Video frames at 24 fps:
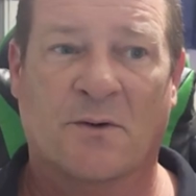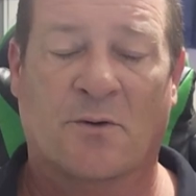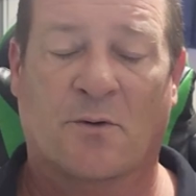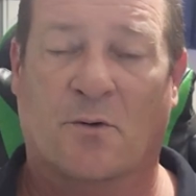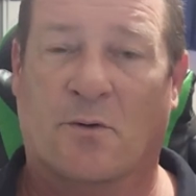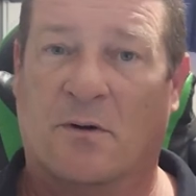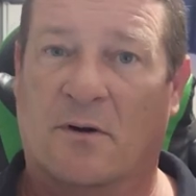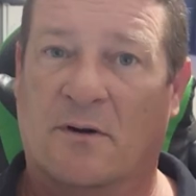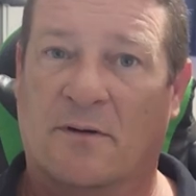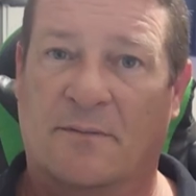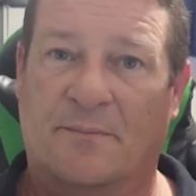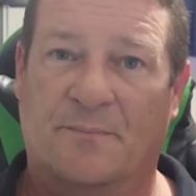
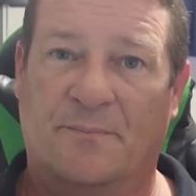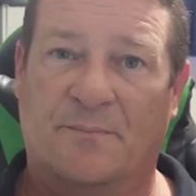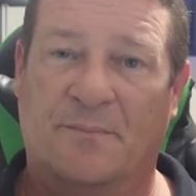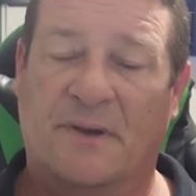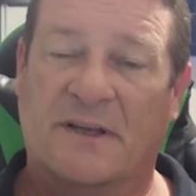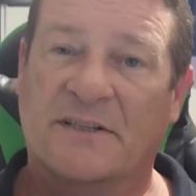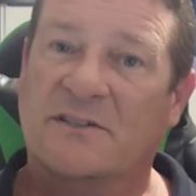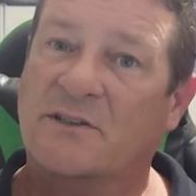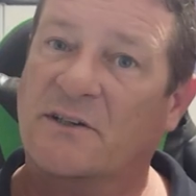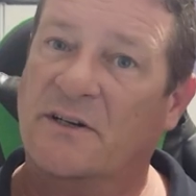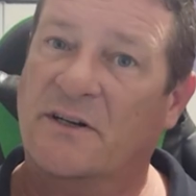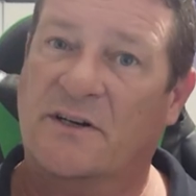or
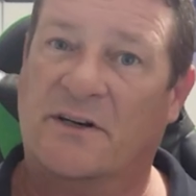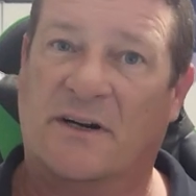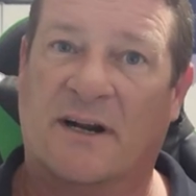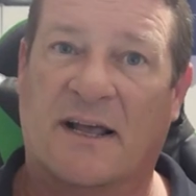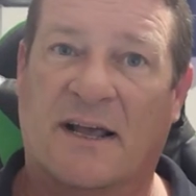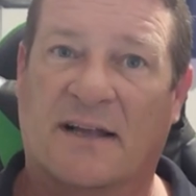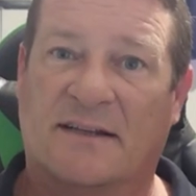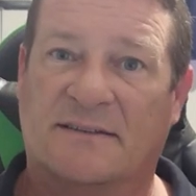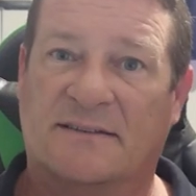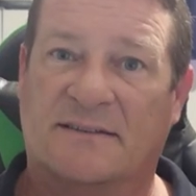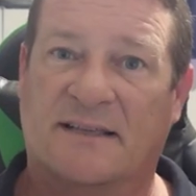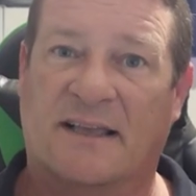make sure you're
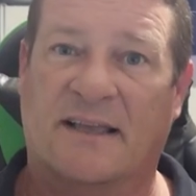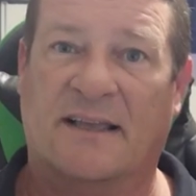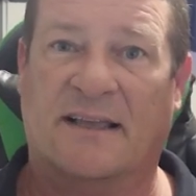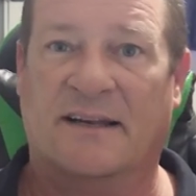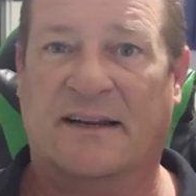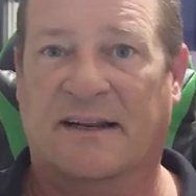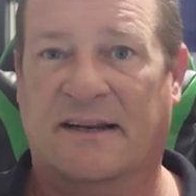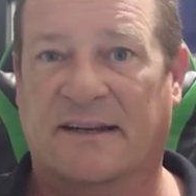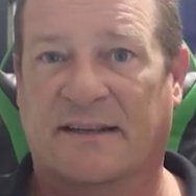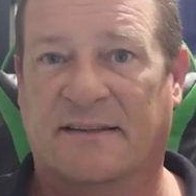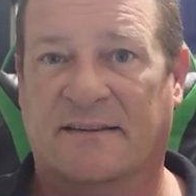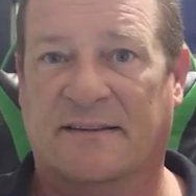not
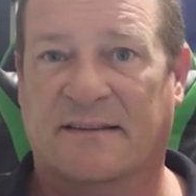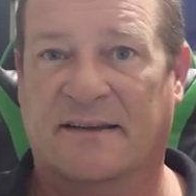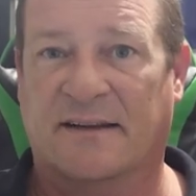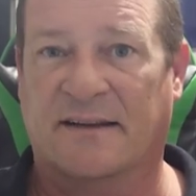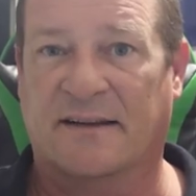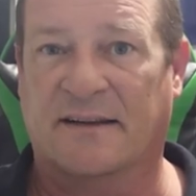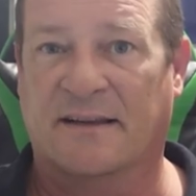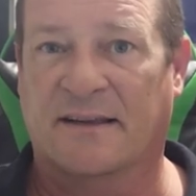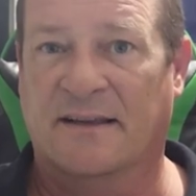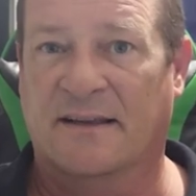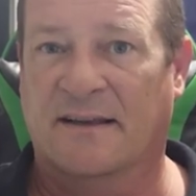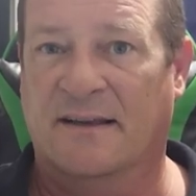saying
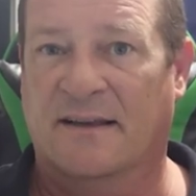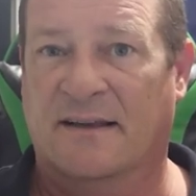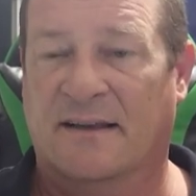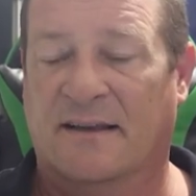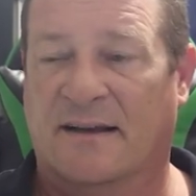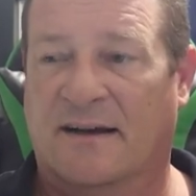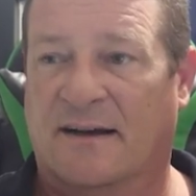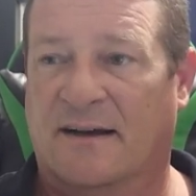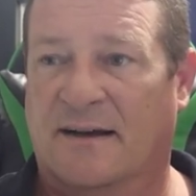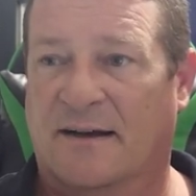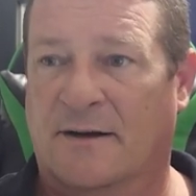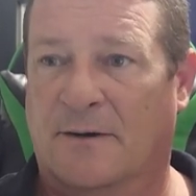anything,
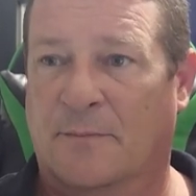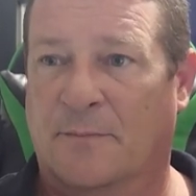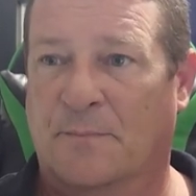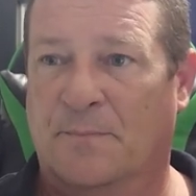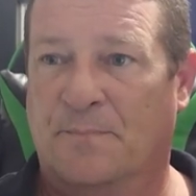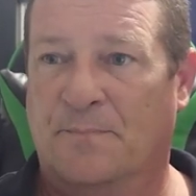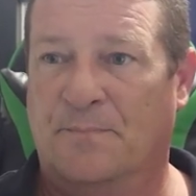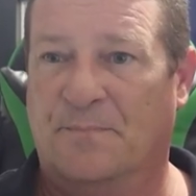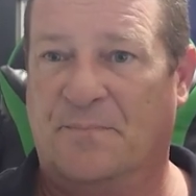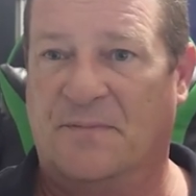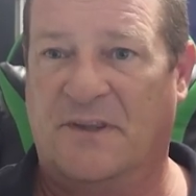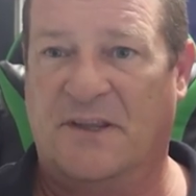
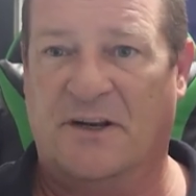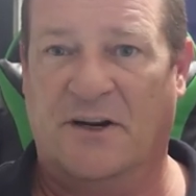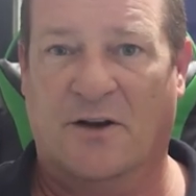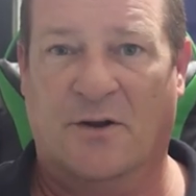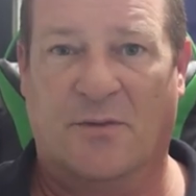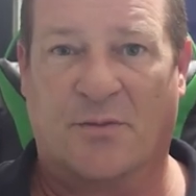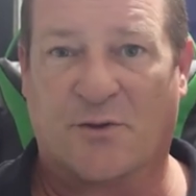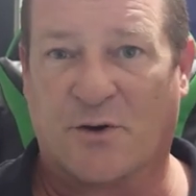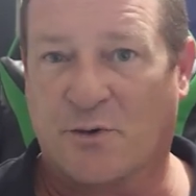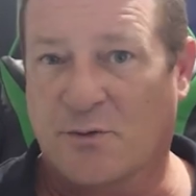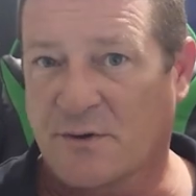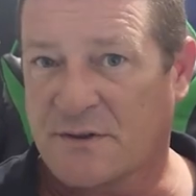you
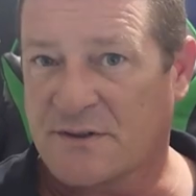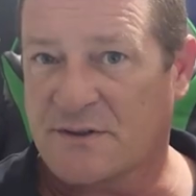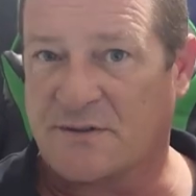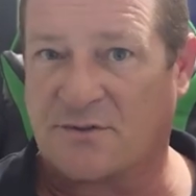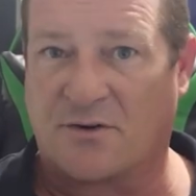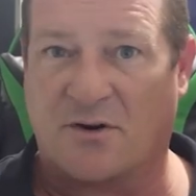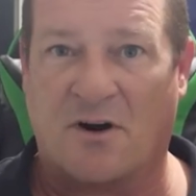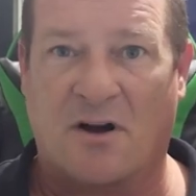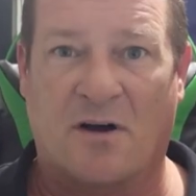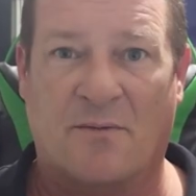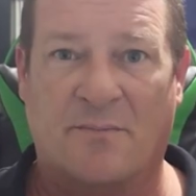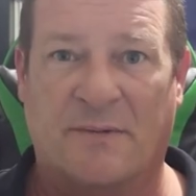know, throwing
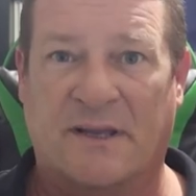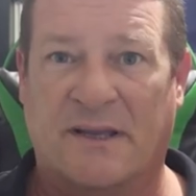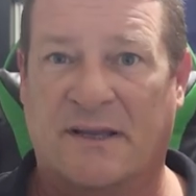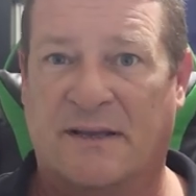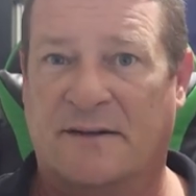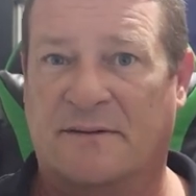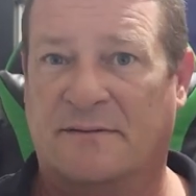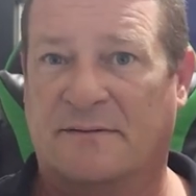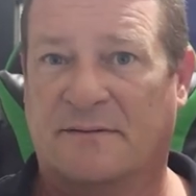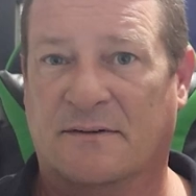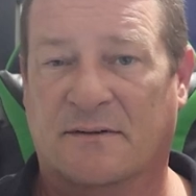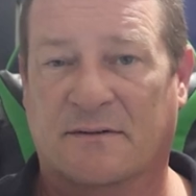straw
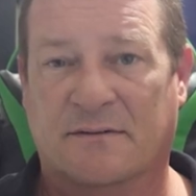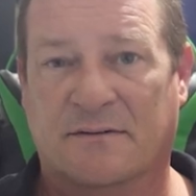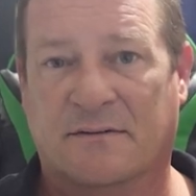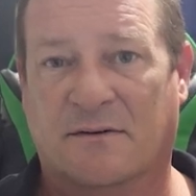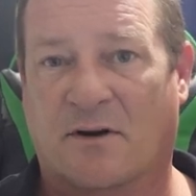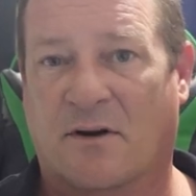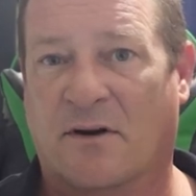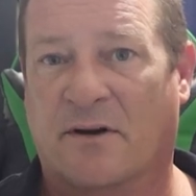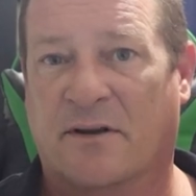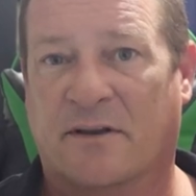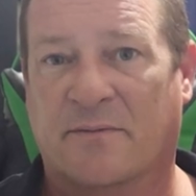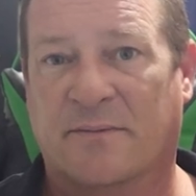man
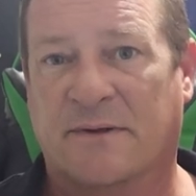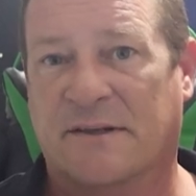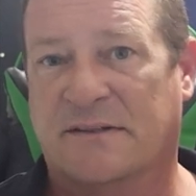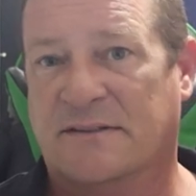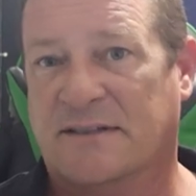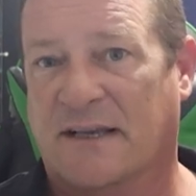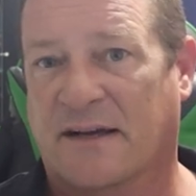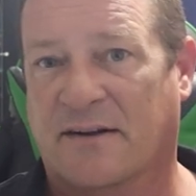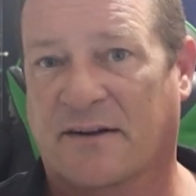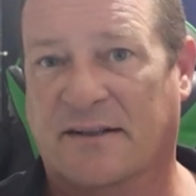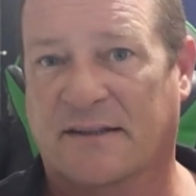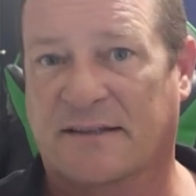
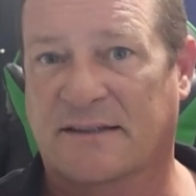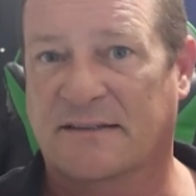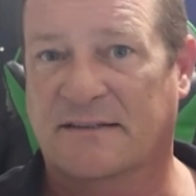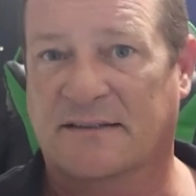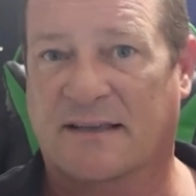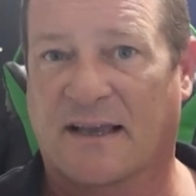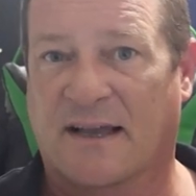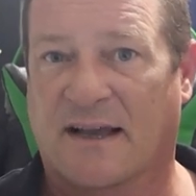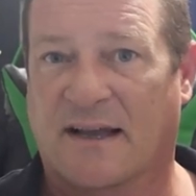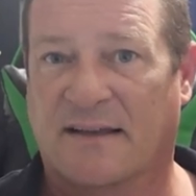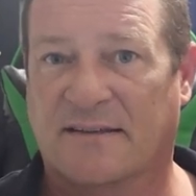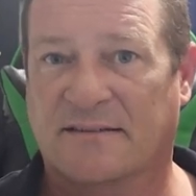arguments out at these
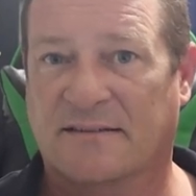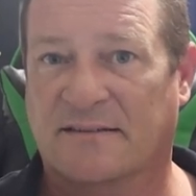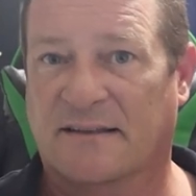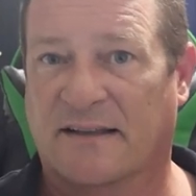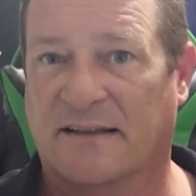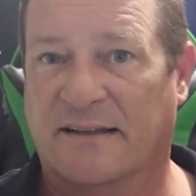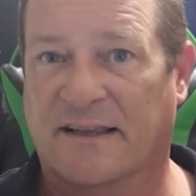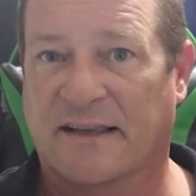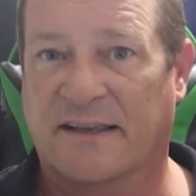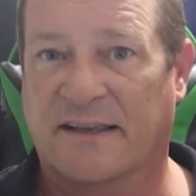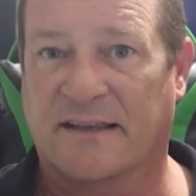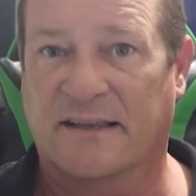guys
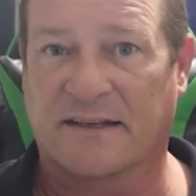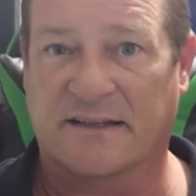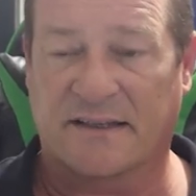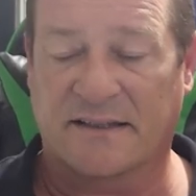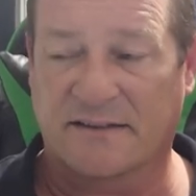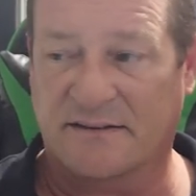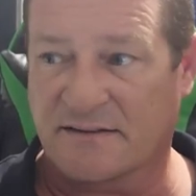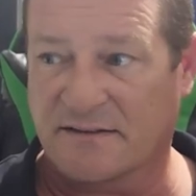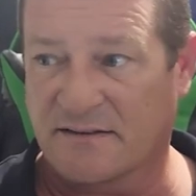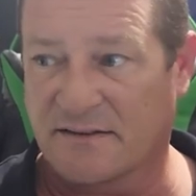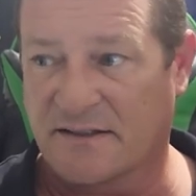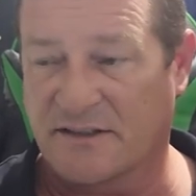that they can
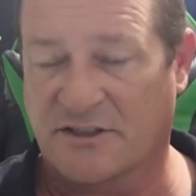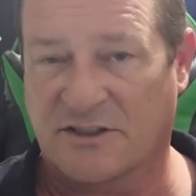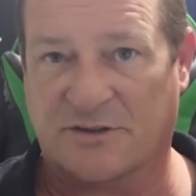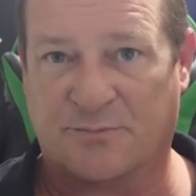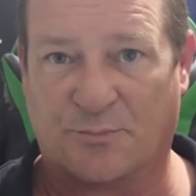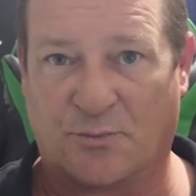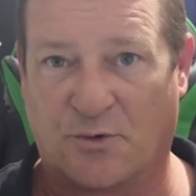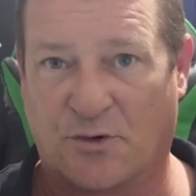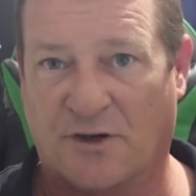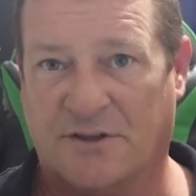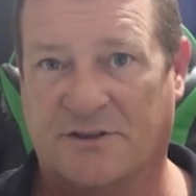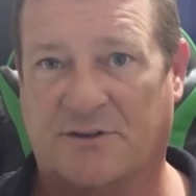easily just
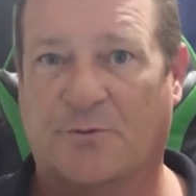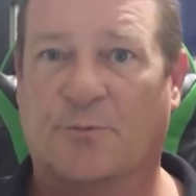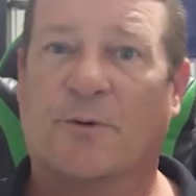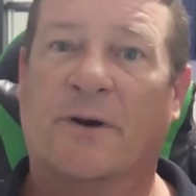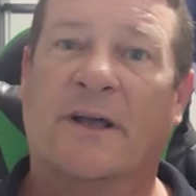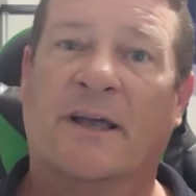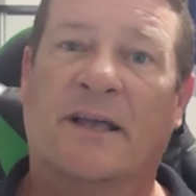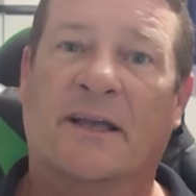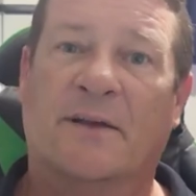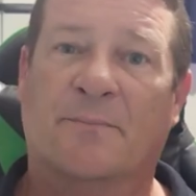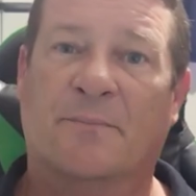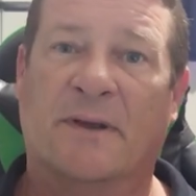brush
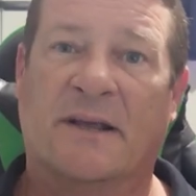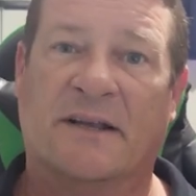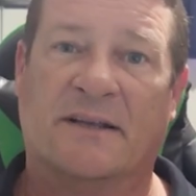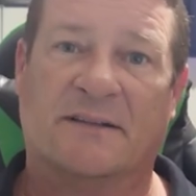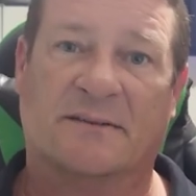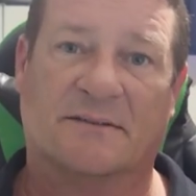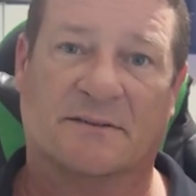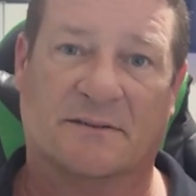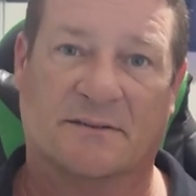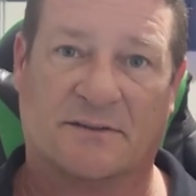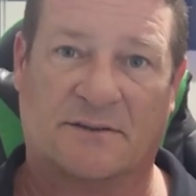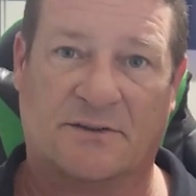away and make
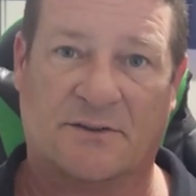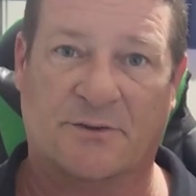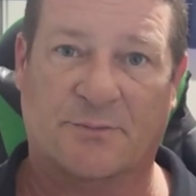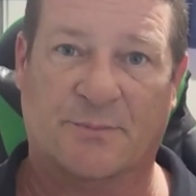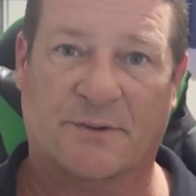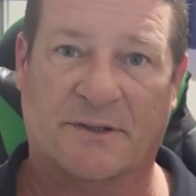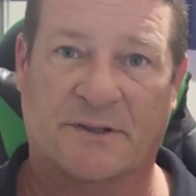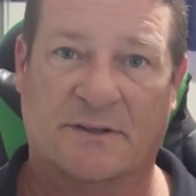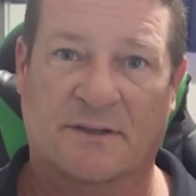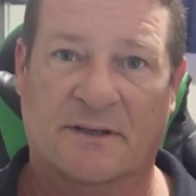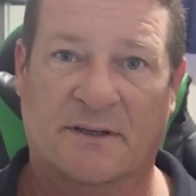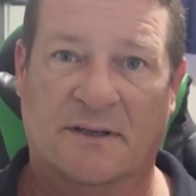us look stupid.